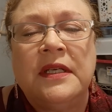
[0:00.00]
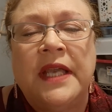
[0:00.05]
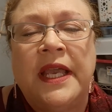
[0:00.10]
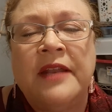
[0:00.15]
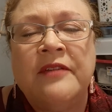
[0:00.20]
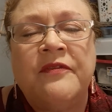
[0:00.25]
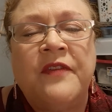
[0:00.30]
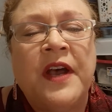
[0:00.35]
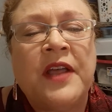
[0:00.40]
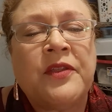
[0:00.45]

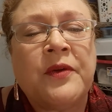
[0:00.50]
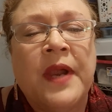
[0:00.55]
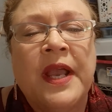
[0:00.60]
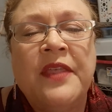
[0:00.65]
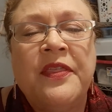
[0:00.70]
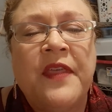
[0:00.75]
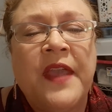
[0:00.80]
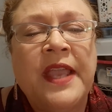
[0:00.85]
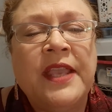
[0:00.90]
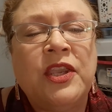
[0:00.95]
And Father, I
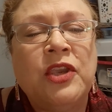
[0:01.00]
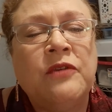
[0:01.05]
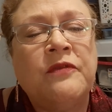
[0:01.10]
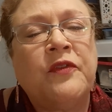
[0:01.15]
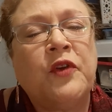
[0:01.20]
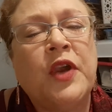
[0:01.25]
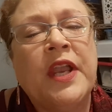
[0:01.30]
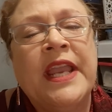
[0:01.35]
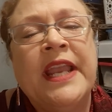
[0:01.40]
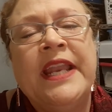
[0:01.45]
thank you
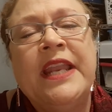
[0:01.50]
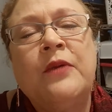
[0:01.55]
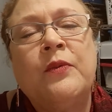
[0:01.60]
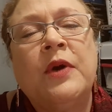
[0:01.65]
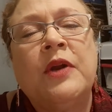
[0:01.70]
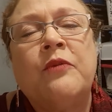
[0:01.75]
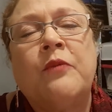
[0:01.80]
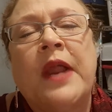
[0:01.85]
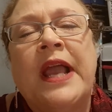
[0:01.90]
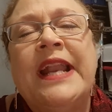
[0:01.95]
for
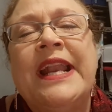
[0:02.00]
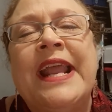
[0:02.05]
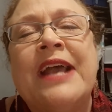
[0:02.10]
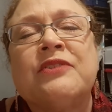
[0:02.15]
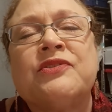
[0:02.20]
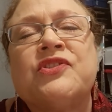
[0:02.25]
anyone right now